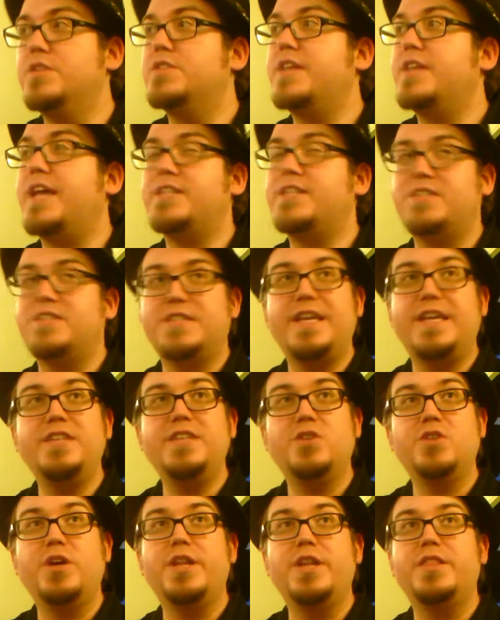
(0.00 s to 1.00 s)
that
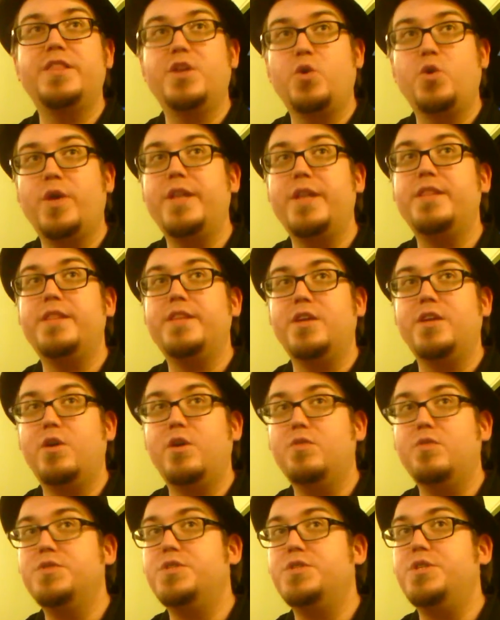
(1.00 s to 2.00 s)
stays on it, the credit that
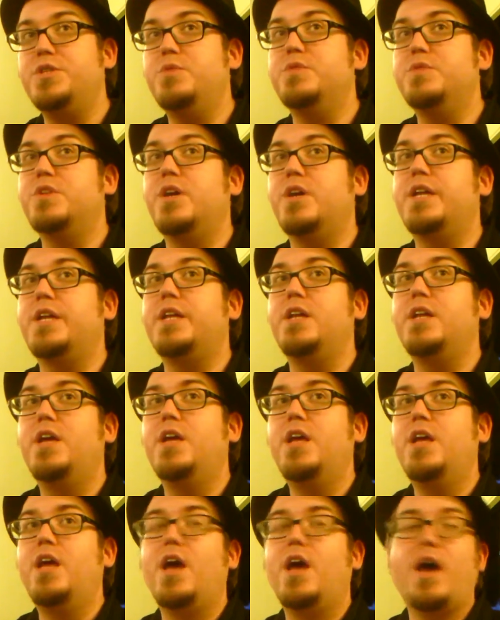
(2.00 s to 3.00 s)
goes to you is on it,
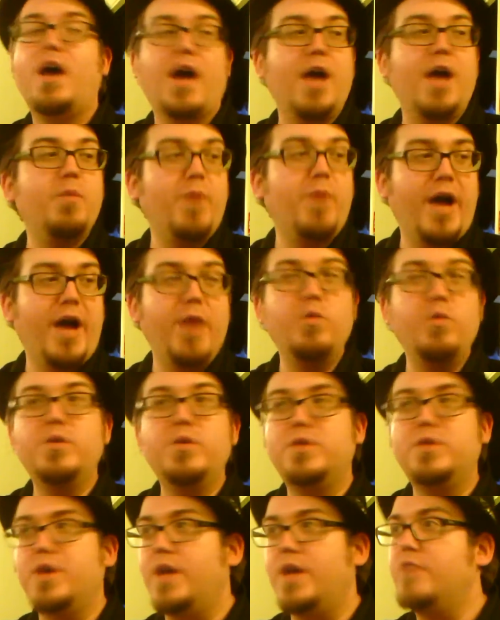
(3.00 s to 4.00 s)
I
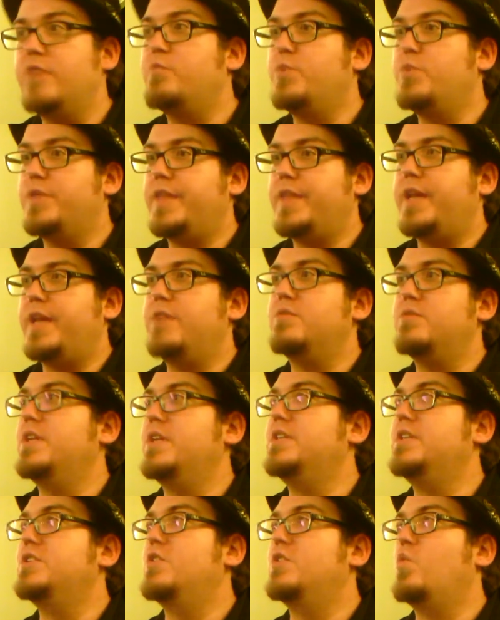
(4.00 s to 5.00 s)
would kind of put that out
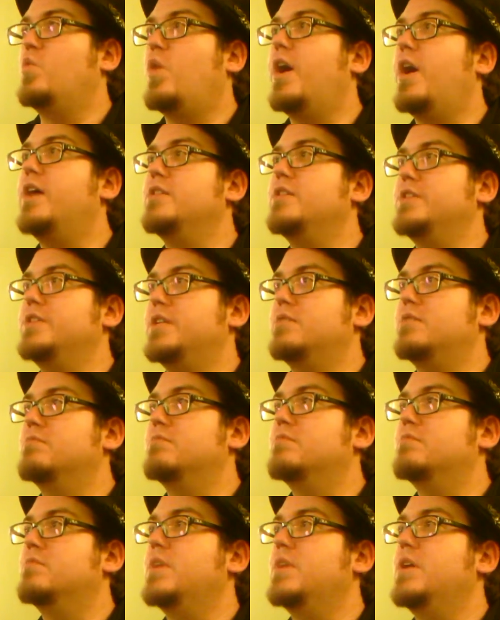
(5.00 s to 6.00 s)
into the wild and
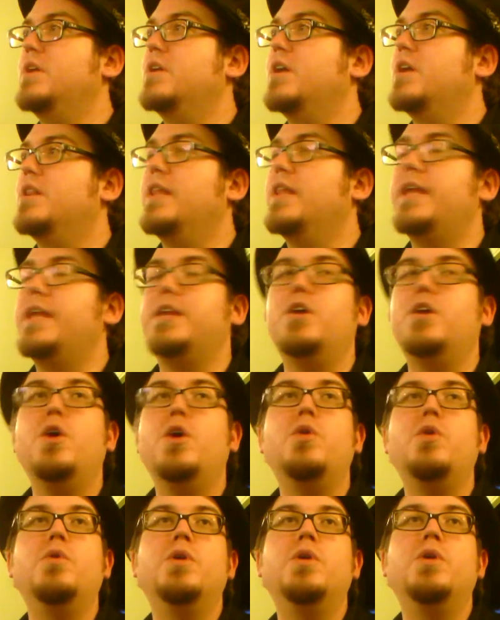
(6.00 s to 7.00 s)
kind of let it
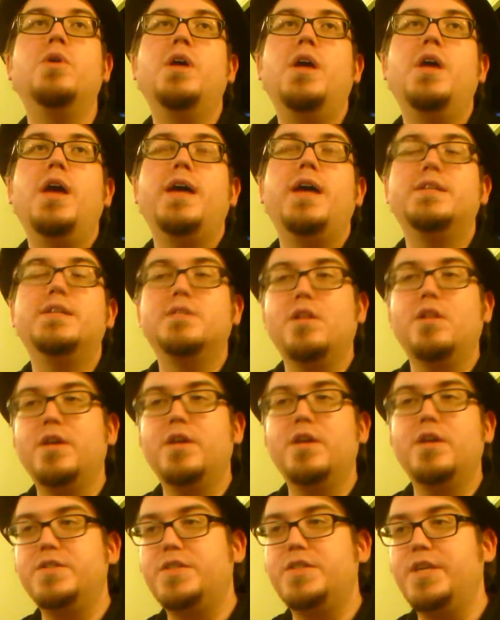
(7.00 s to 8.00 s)
go. As
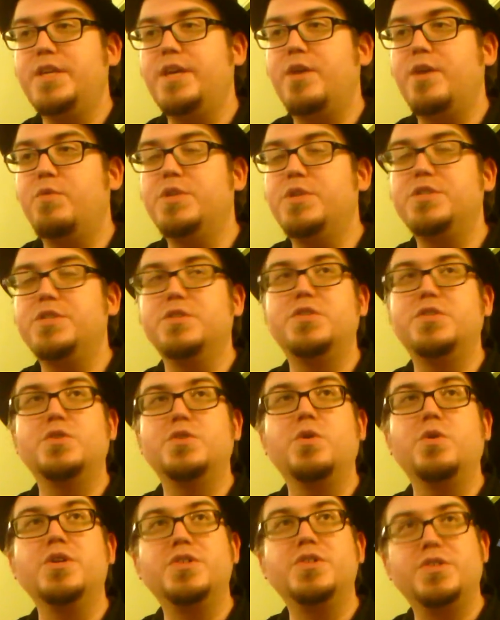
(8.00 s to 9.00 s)
long as the original
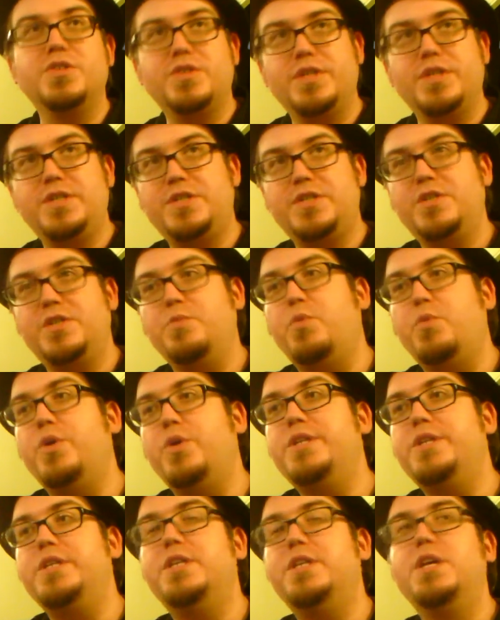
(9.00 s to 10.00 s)
source is still
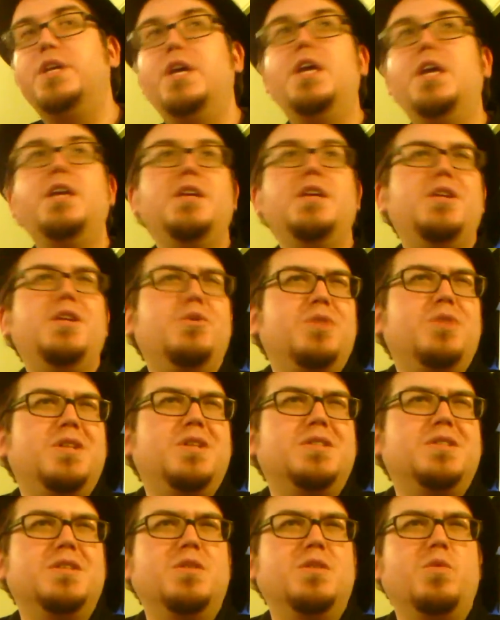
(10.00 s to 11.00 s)
pointed, you don't
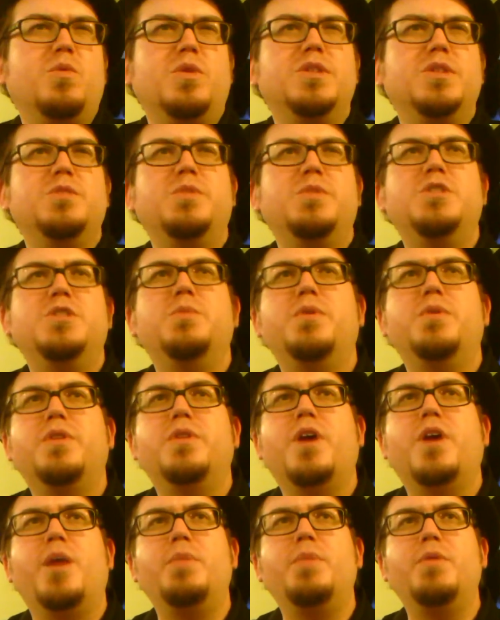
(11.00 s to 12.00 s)
necessarily worry so much about
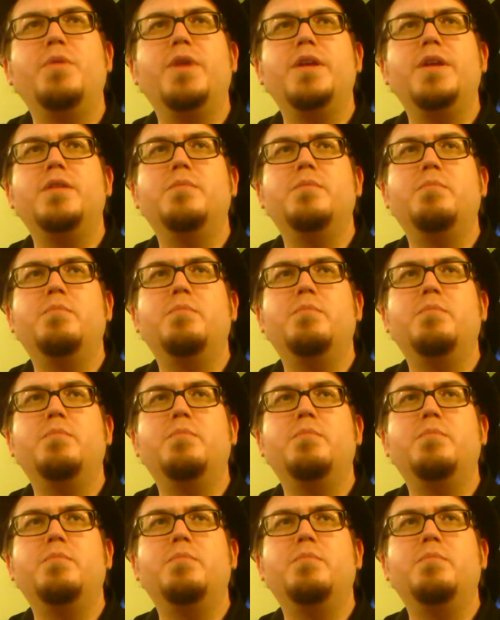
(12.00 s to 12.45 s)
the copyright.